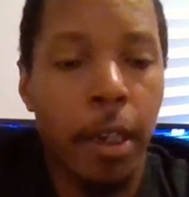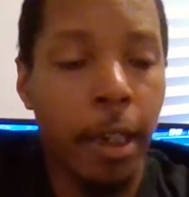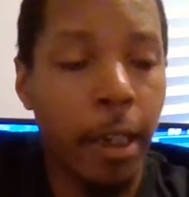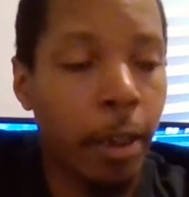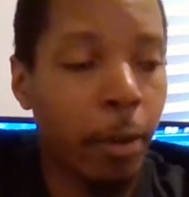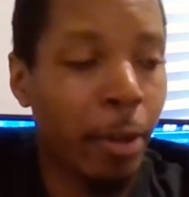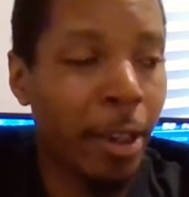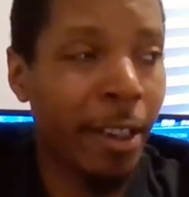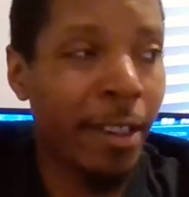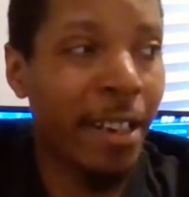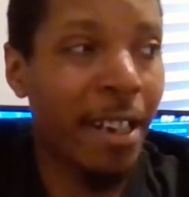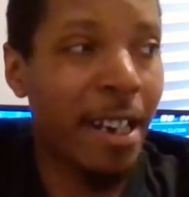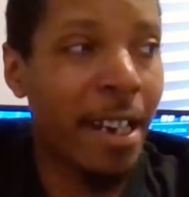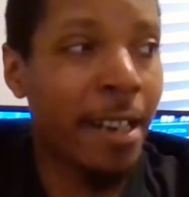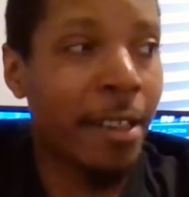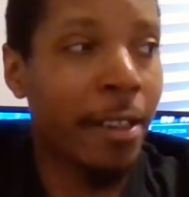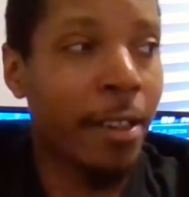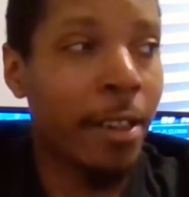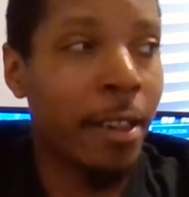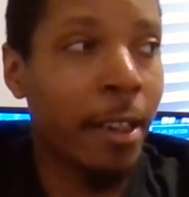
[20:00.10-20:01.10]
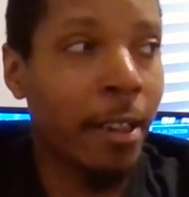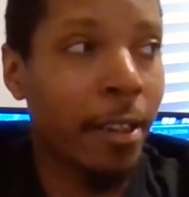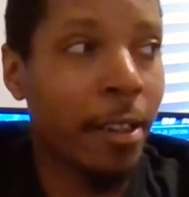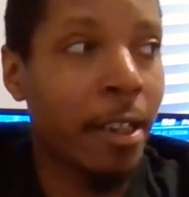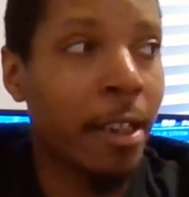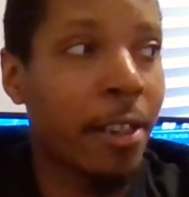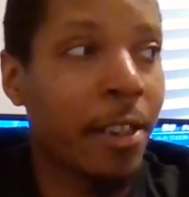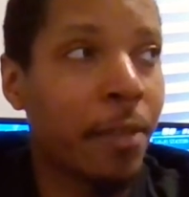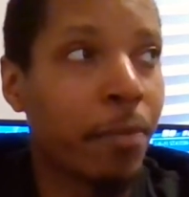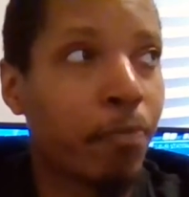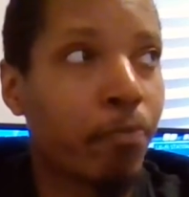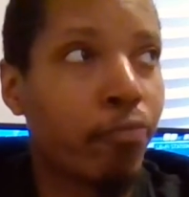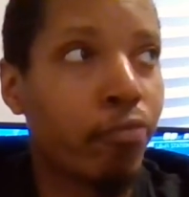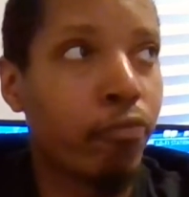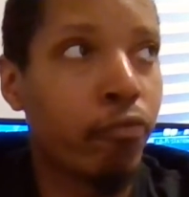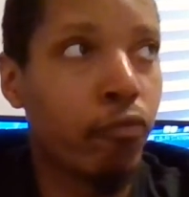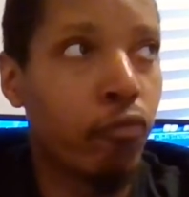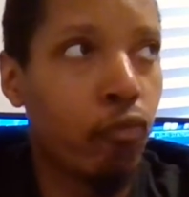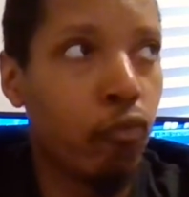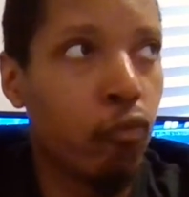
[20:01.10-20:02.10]
Anyway, I think that's
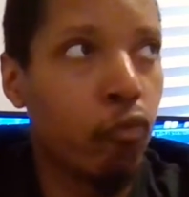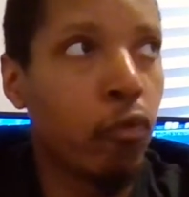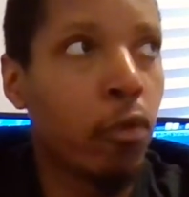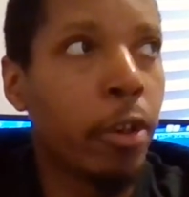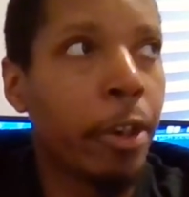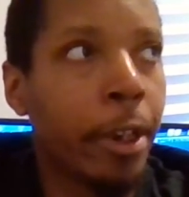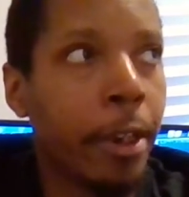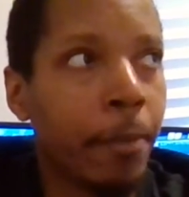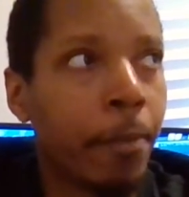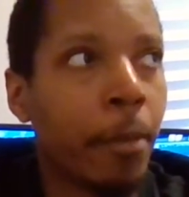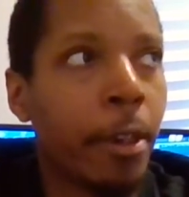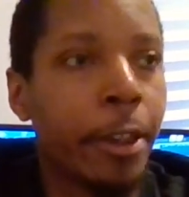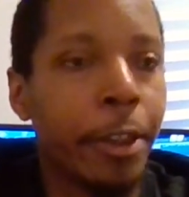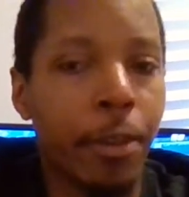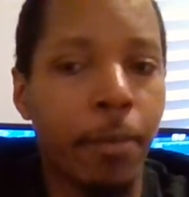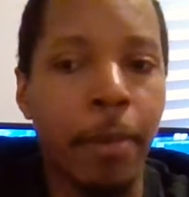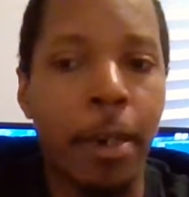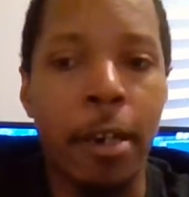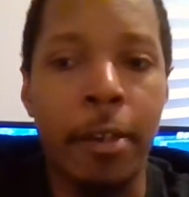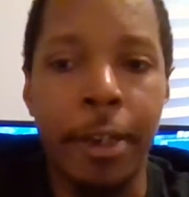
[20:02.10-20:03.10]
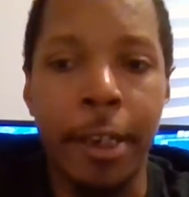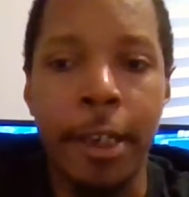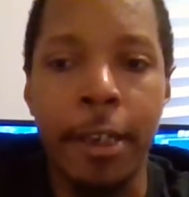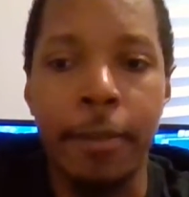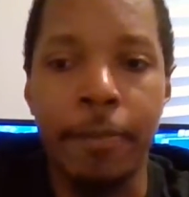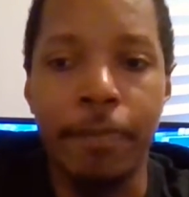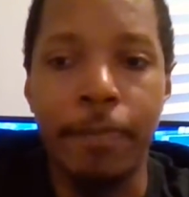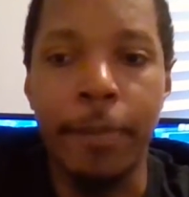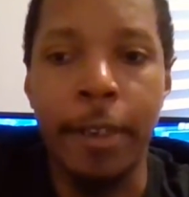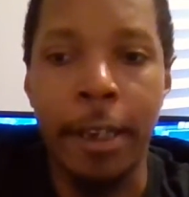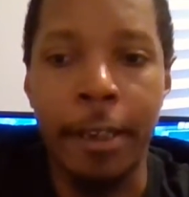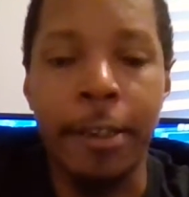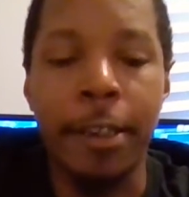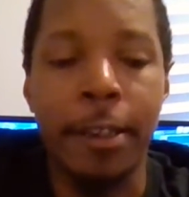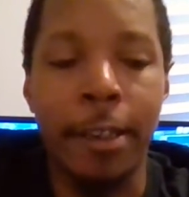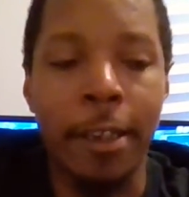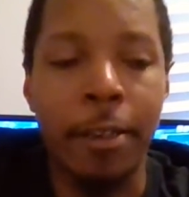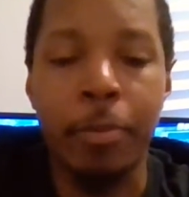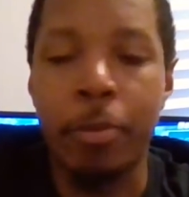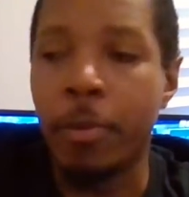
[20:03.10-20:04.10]
pretty much about it. Yeah, I
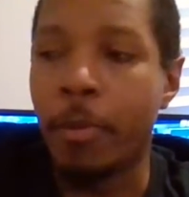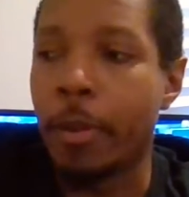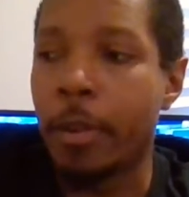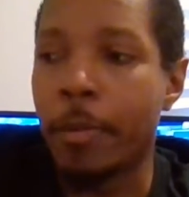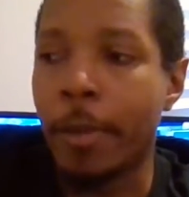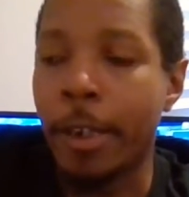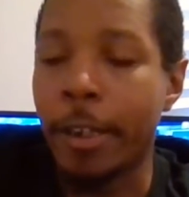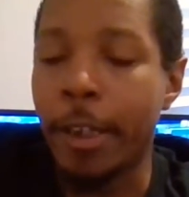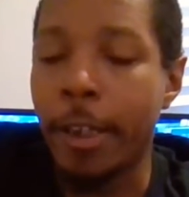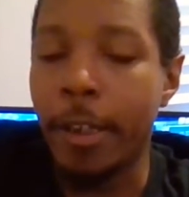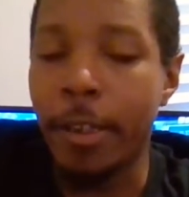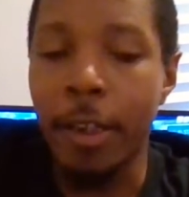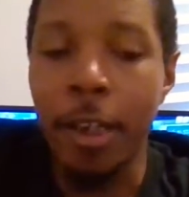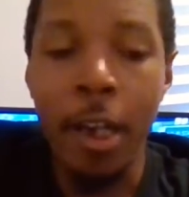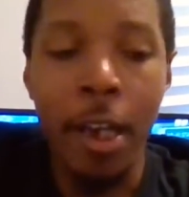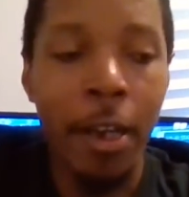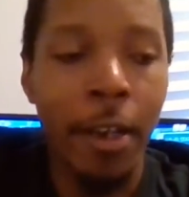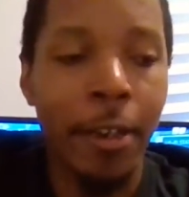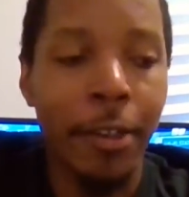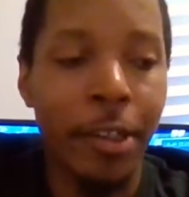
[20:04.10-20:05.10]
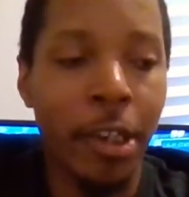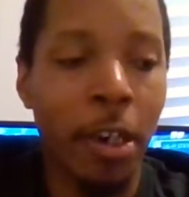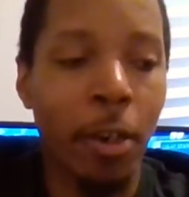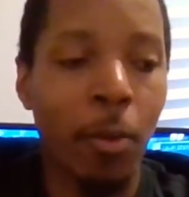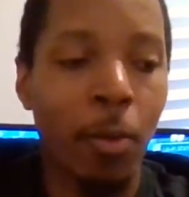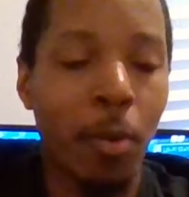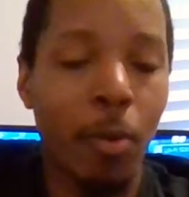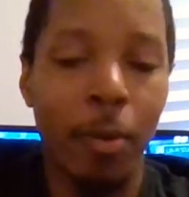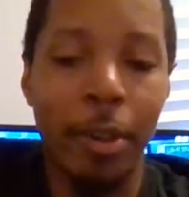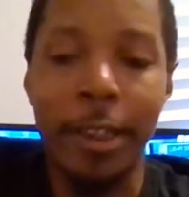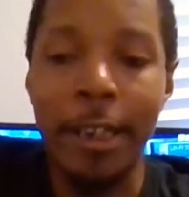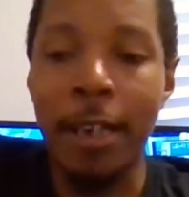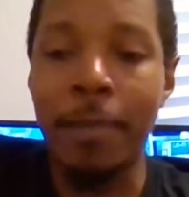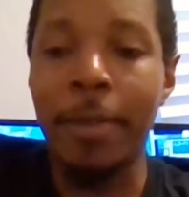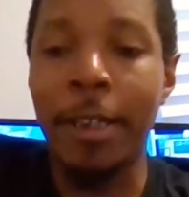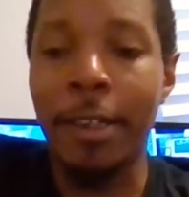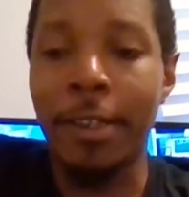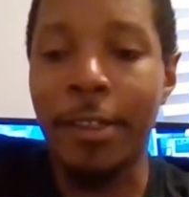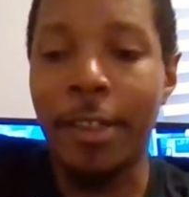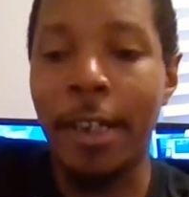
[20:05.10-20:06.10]
think that's pretty much about it. So, with
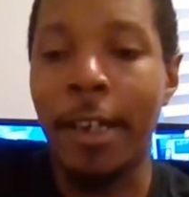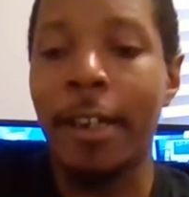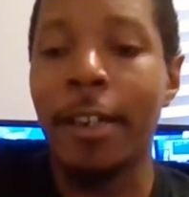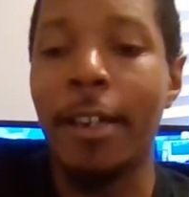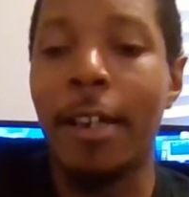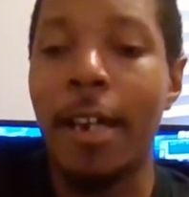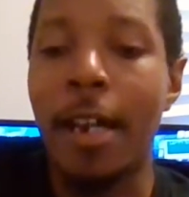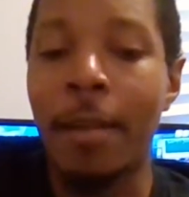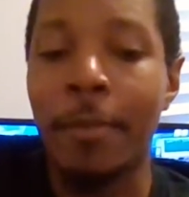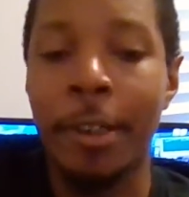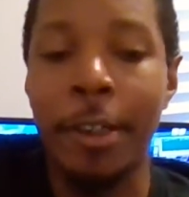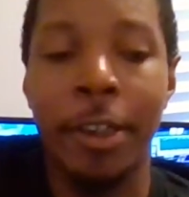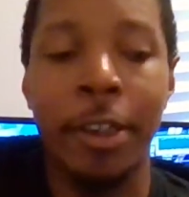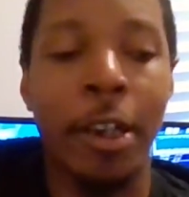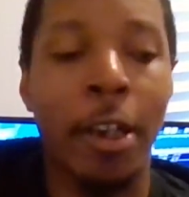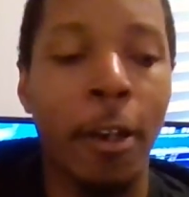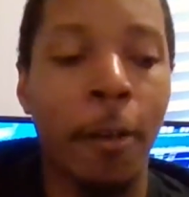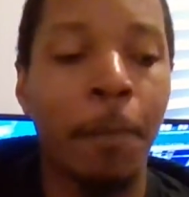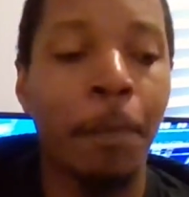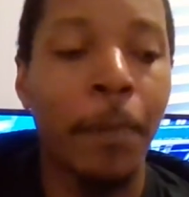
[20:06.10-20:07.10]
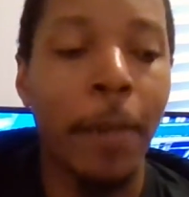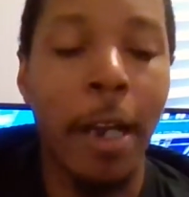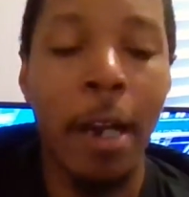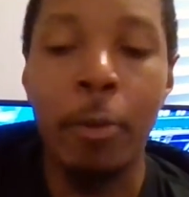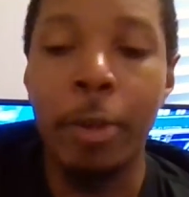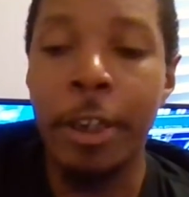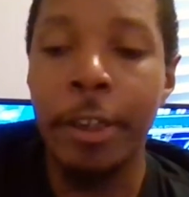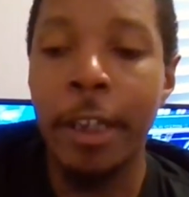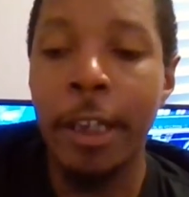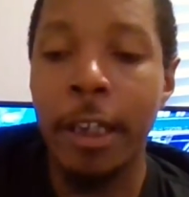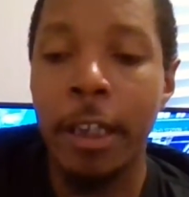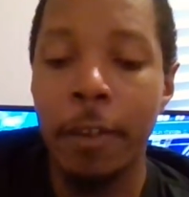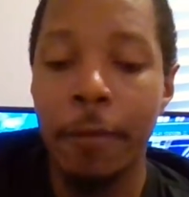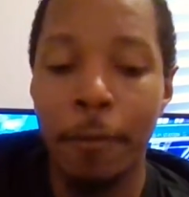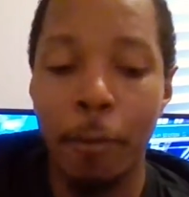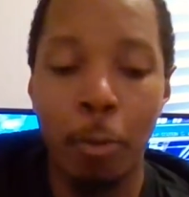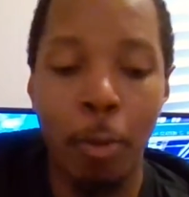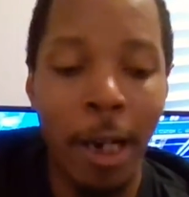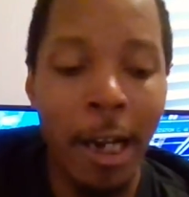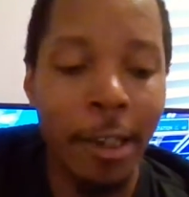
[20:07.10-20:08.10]
that being said, I'm gonna go. I want to thank
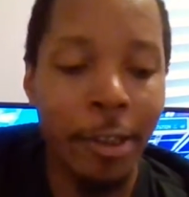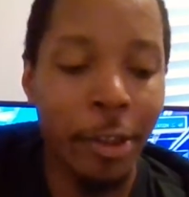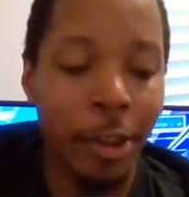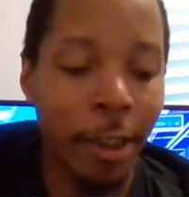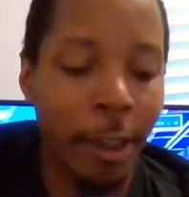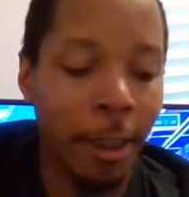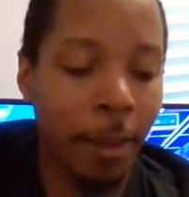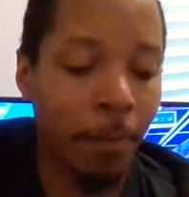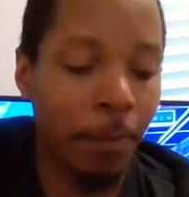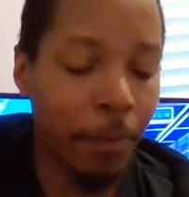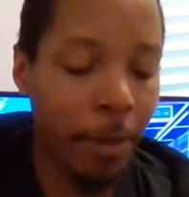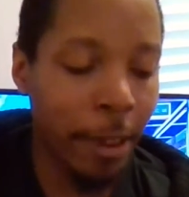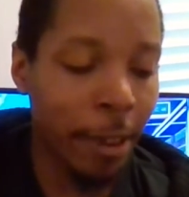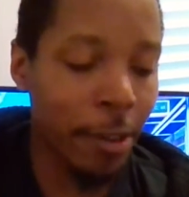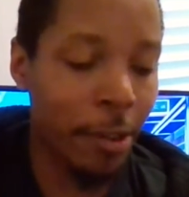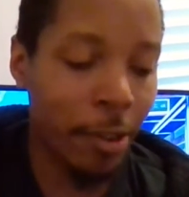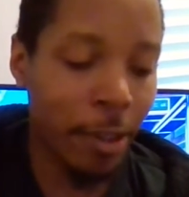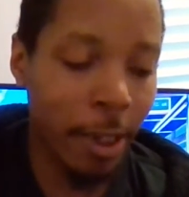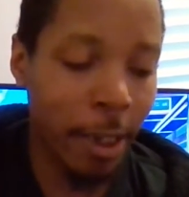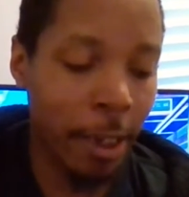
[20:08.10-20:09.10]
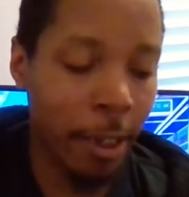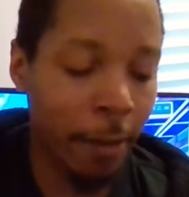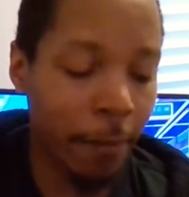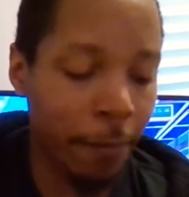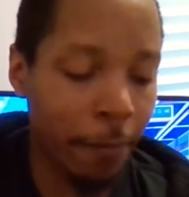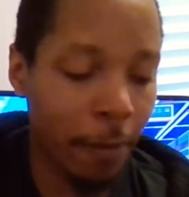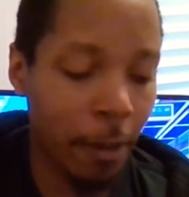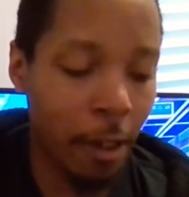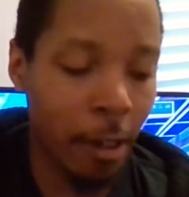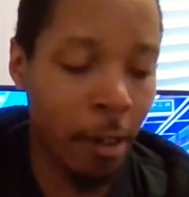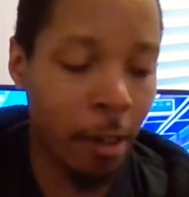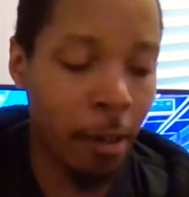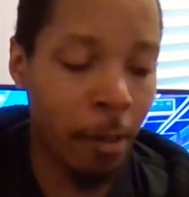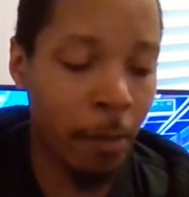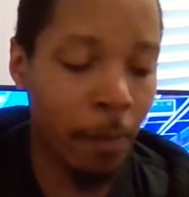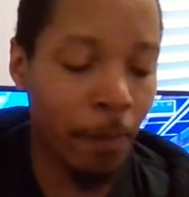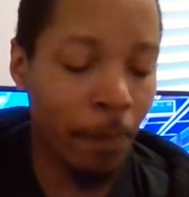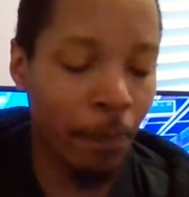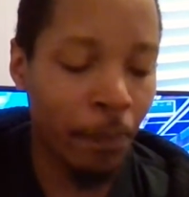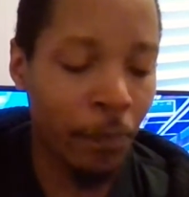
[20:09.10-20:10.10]
you for watching. Be safe.
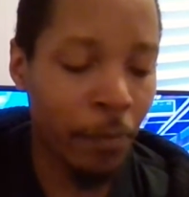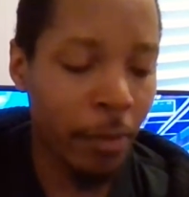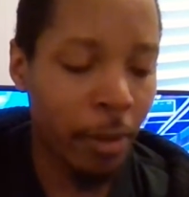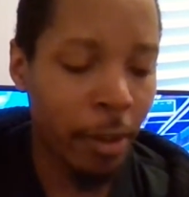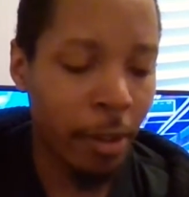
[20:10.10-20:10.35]
Also,